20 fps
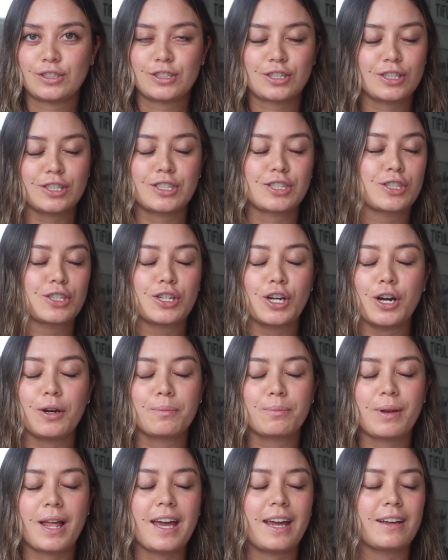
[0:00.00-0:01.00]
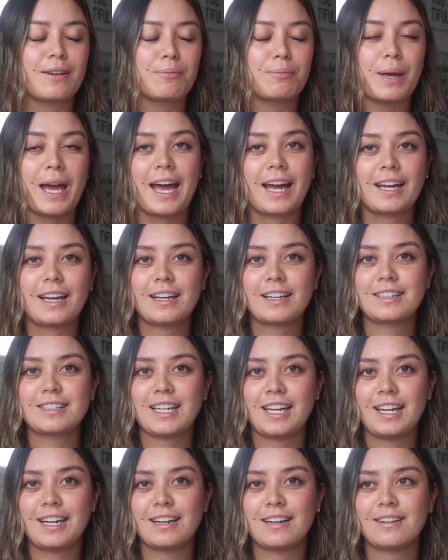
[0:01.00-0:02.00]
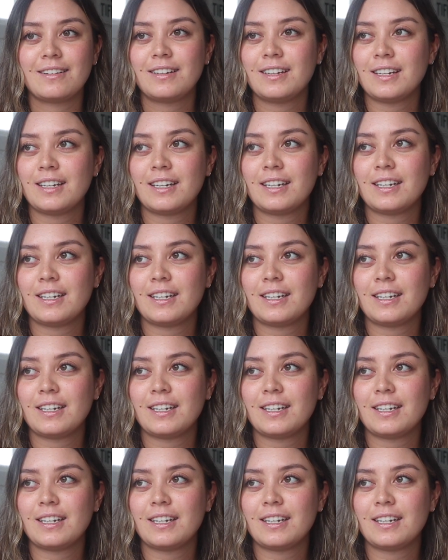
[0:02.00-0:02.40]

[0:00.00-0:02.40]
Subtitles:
just stop like packing 10